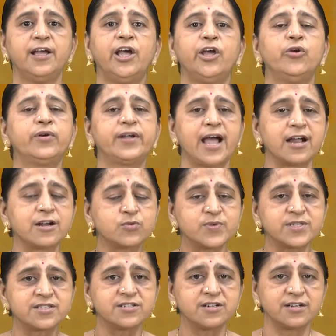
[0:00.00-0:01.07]
You know, tongue
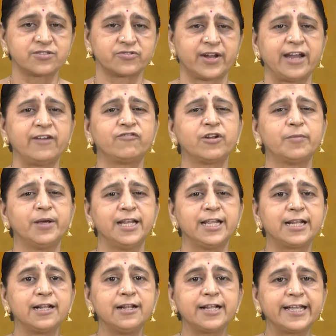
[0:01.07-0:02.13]
twisters right from a
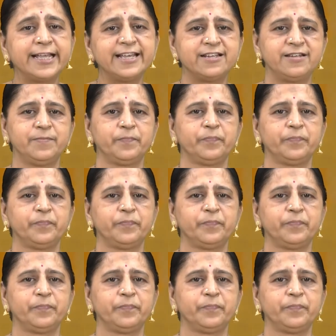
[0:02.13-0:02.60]
little kid